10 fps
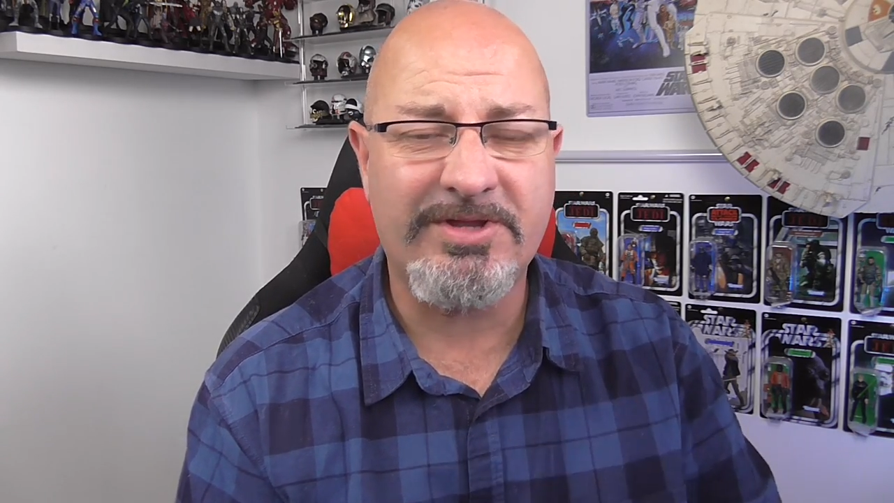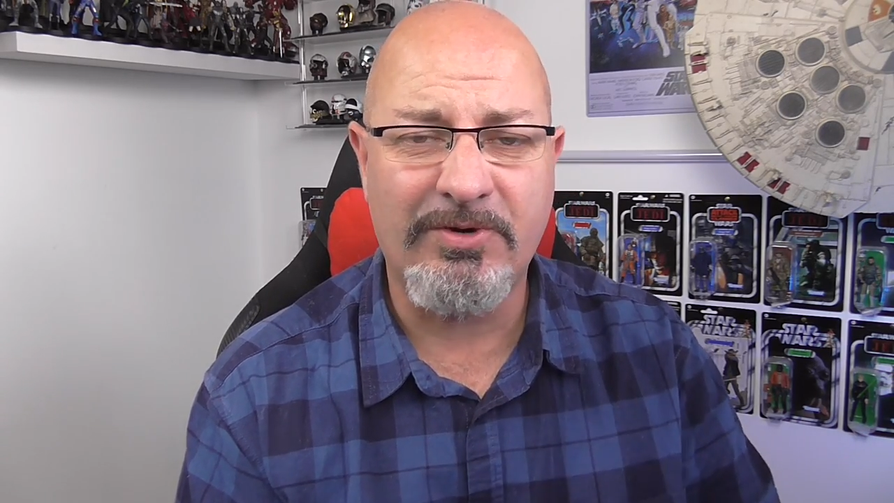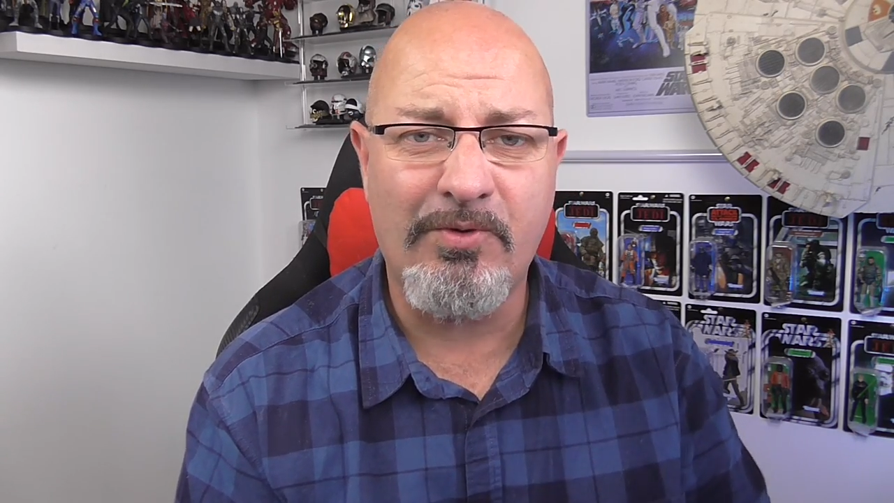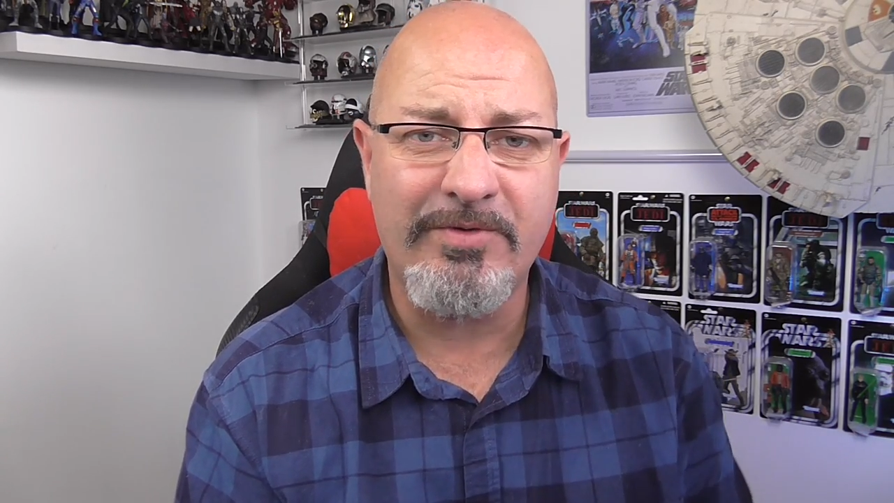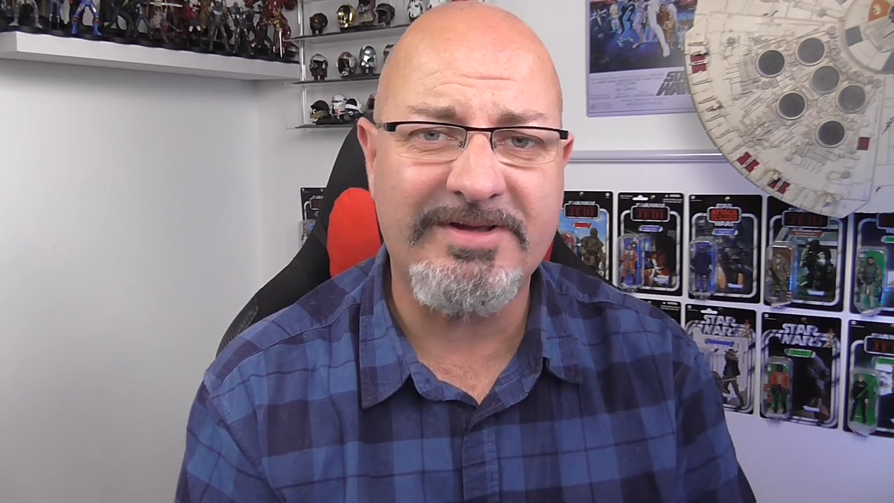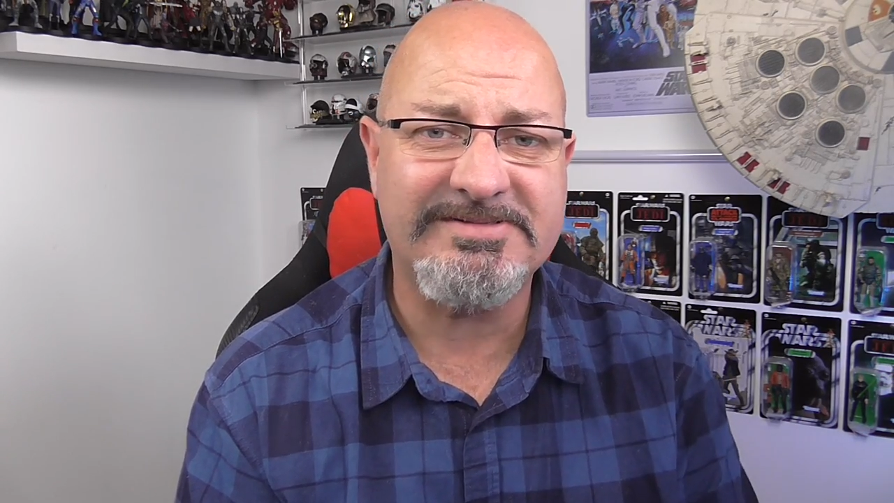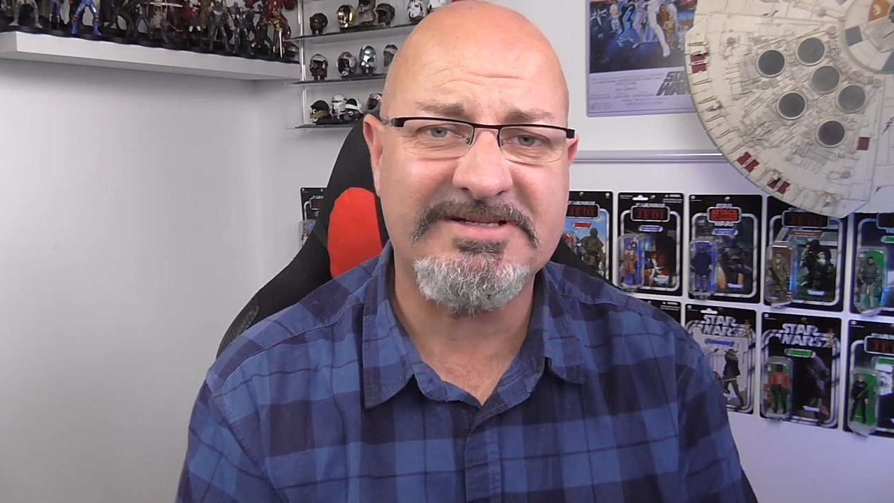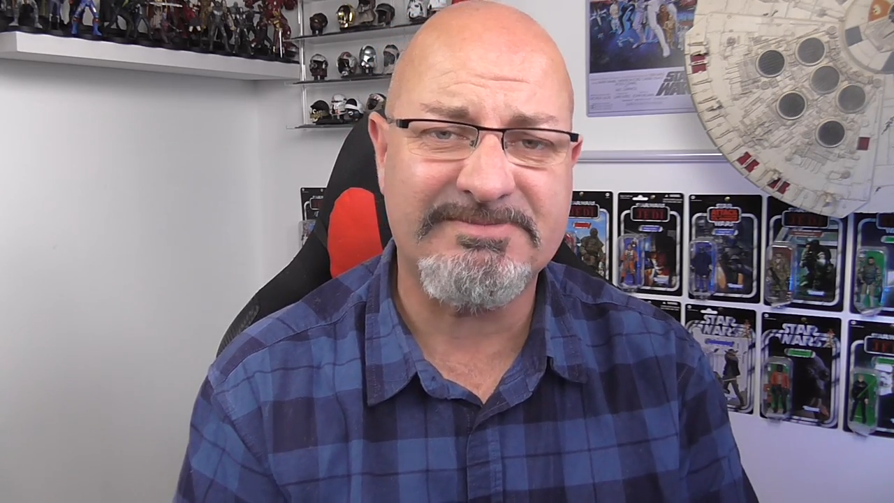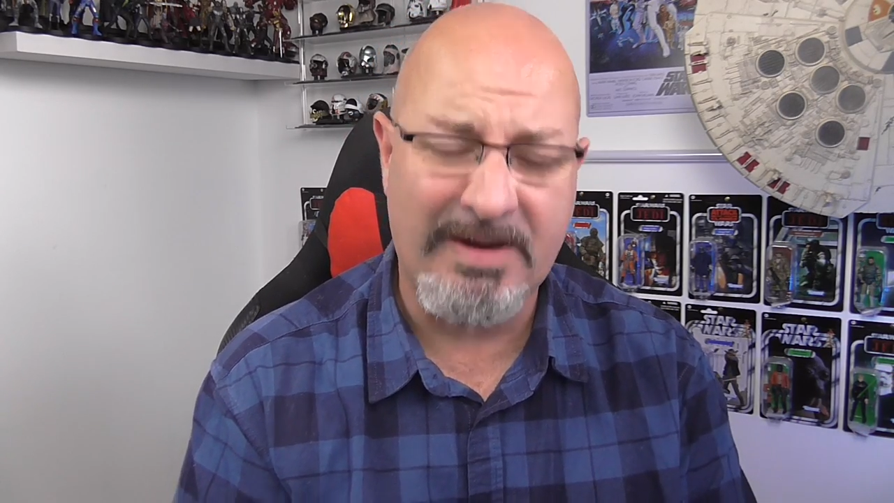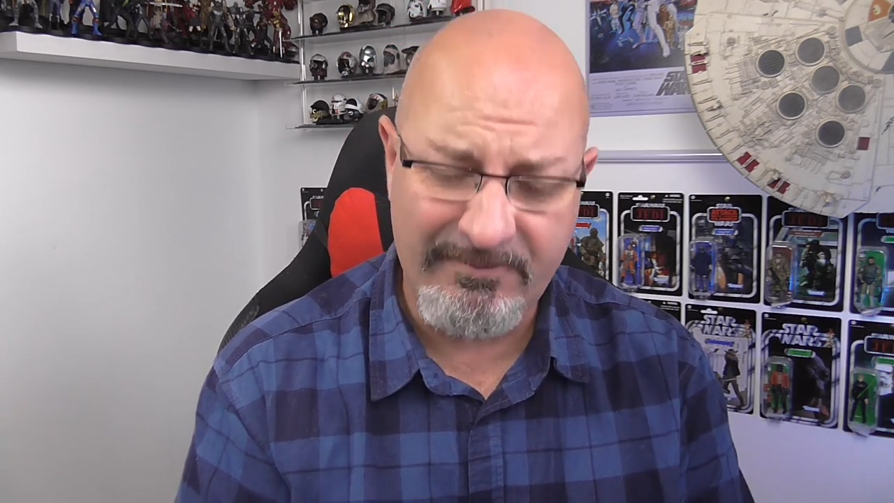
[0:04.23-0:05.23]
DeLoreans
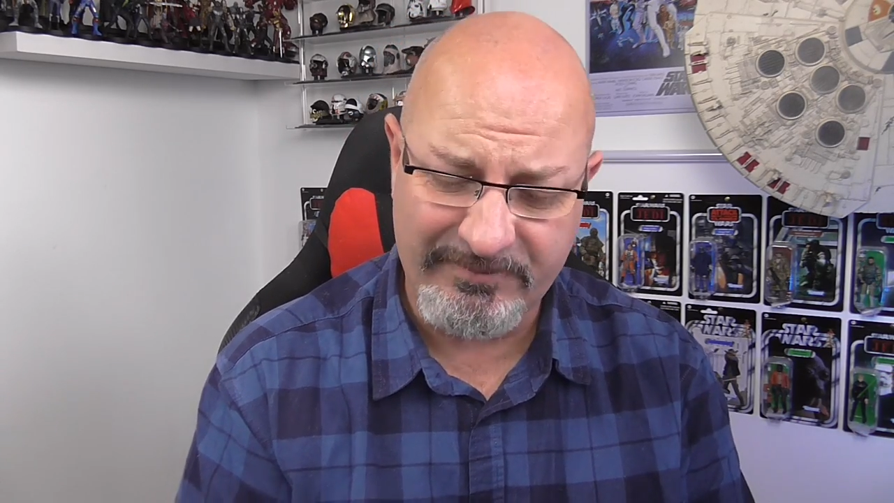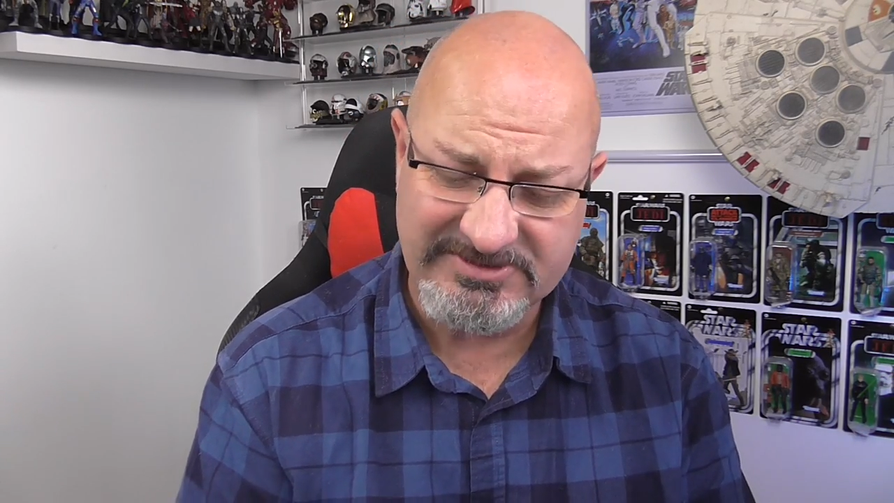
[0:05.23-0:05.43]
this month,